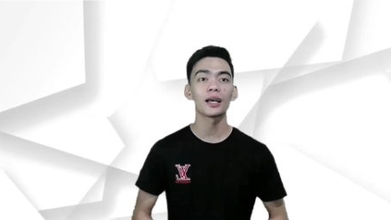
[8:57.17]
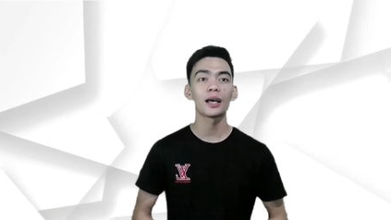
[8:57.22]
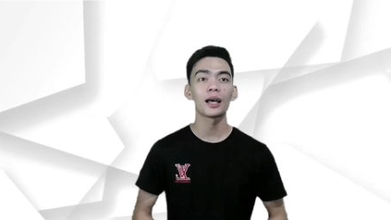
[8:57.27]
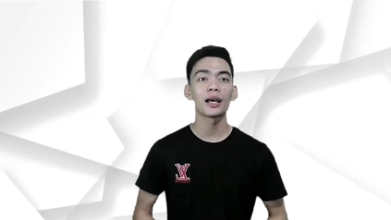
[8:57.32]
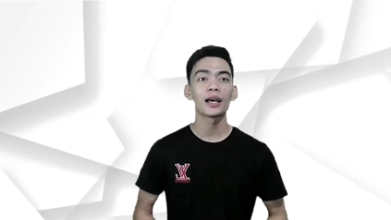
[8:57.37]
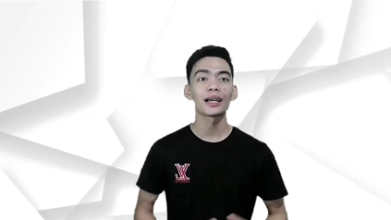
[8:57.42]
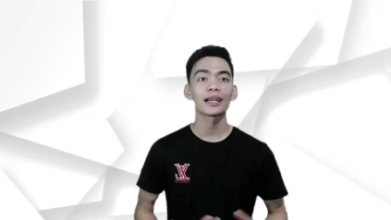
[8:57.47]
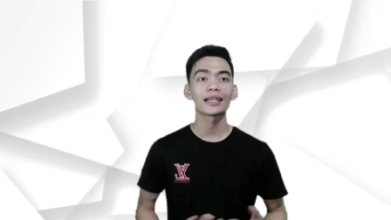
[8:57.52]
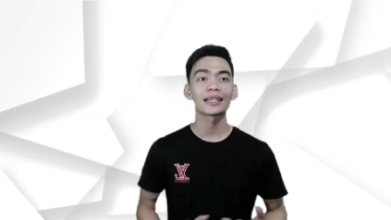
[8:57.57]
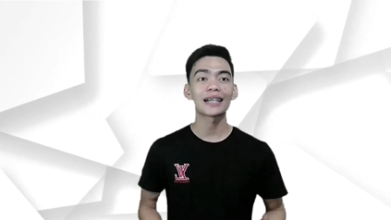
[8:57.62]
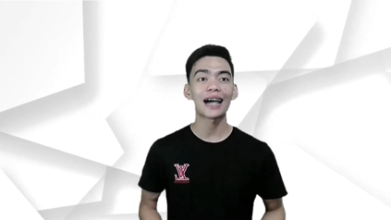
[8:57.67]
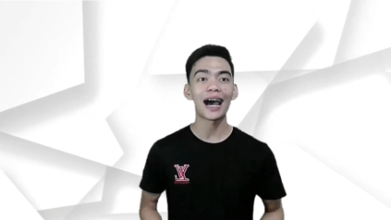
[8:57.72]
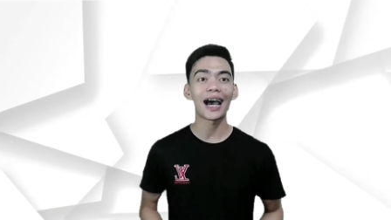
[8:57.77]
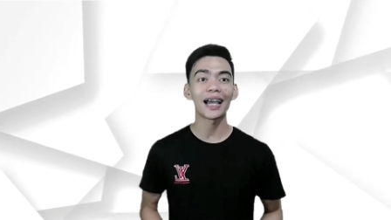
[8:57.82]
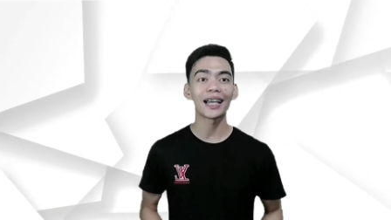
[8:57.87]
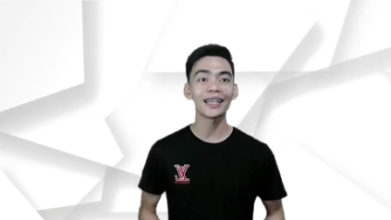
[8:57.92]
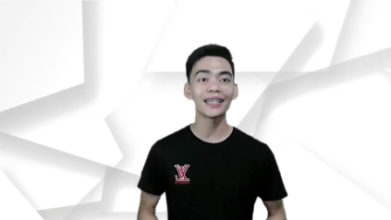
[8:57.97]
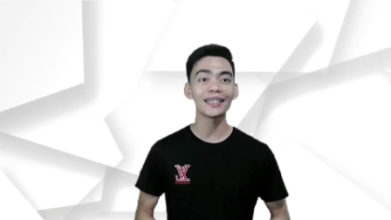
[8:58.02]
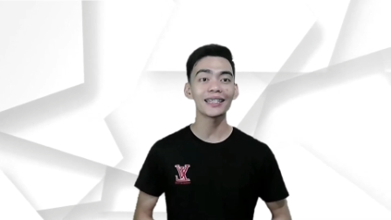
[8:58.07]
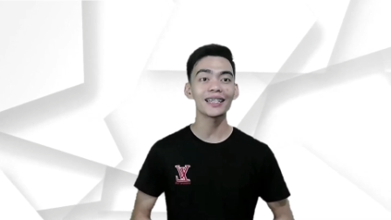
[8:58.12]

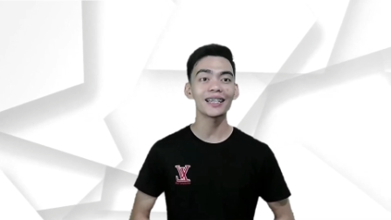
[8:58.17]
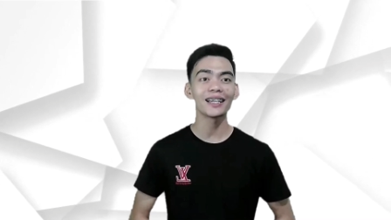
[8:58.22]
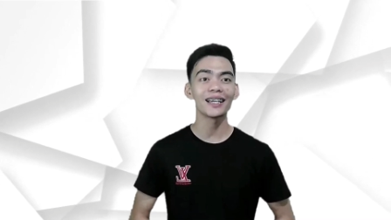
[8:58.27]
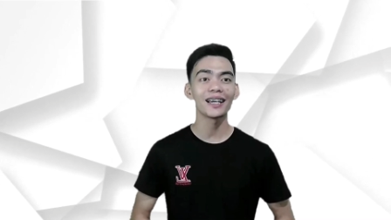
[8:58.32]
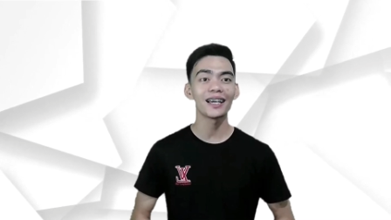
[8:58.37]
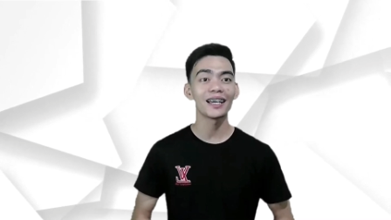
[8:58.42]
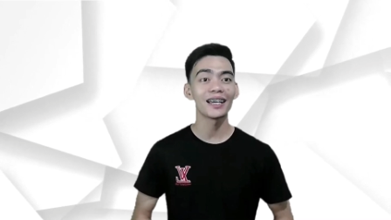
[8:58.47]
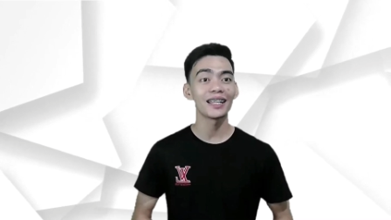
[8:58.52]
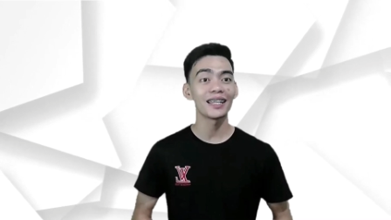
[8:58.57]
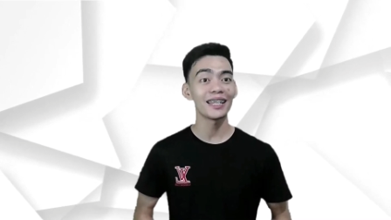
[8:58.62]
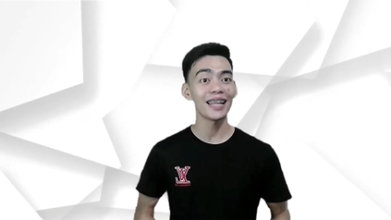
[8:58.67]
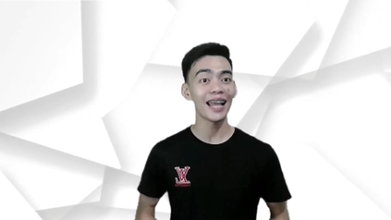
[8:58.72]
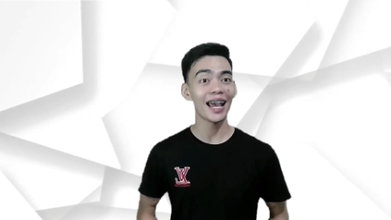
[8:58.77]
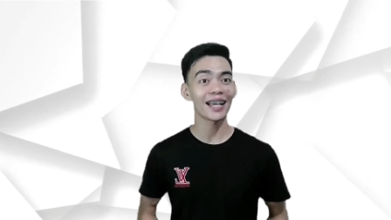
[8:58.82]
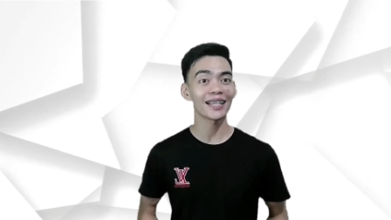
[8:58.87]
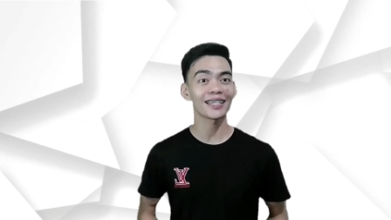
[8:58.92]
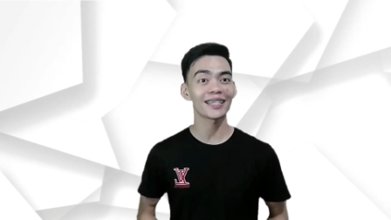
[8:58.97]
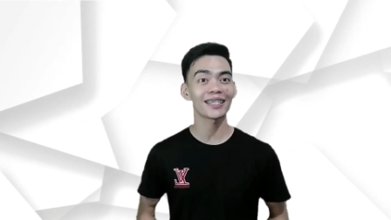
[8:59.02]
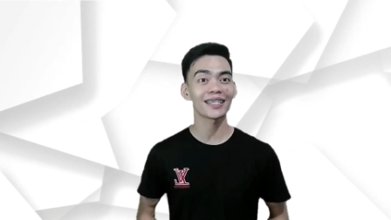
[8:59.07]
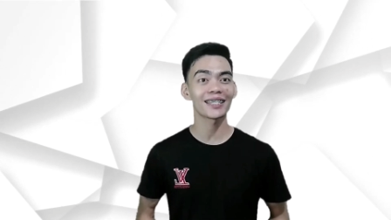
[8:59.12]

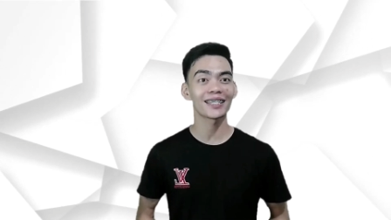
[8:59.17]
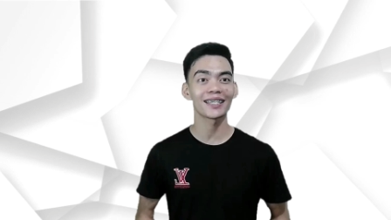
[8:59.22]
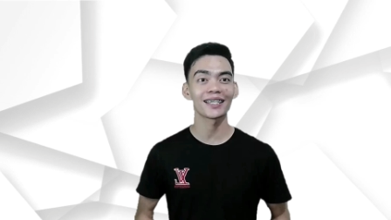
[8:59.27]
kindness.